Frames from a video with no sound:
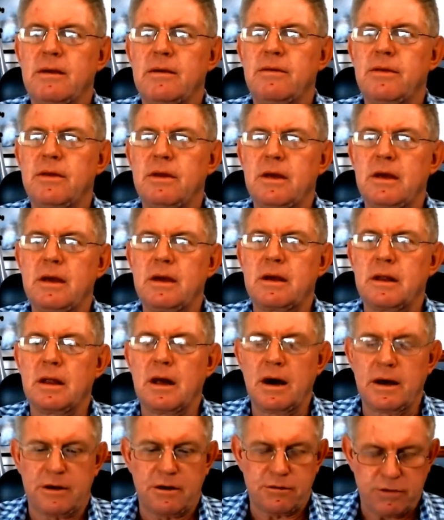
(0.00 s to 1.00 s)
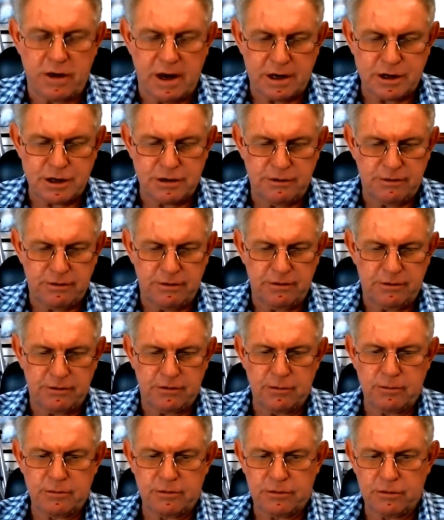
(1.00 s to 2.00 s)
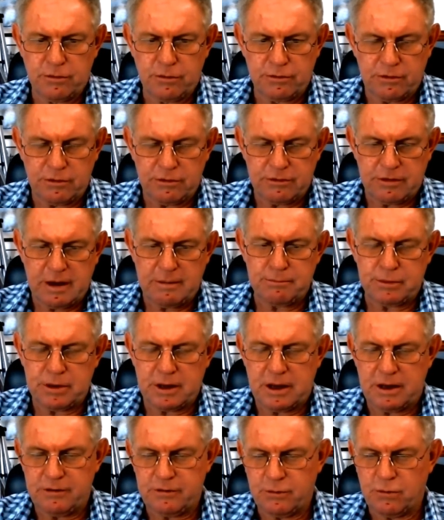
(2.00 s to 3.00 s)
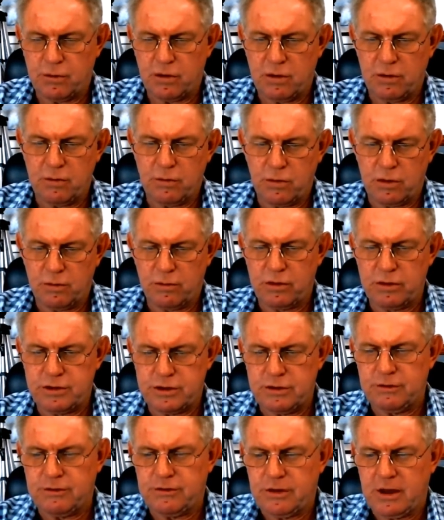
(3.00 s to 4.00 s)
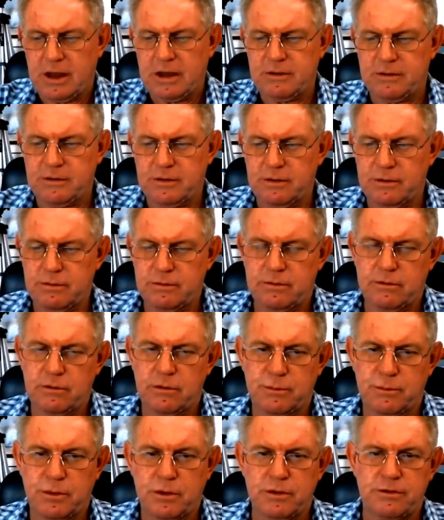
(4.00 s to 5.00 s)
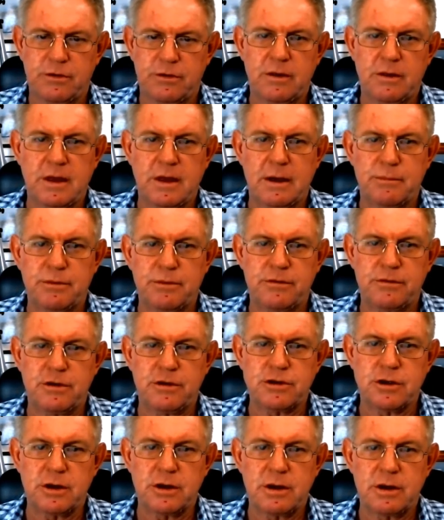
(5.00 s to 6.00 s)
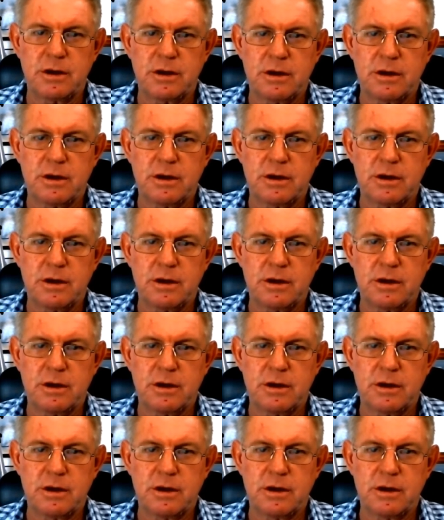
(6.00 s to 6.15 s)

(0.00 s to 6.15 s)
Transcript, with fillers: the client attraction system tools and templates. What what would you say to to a person in that position?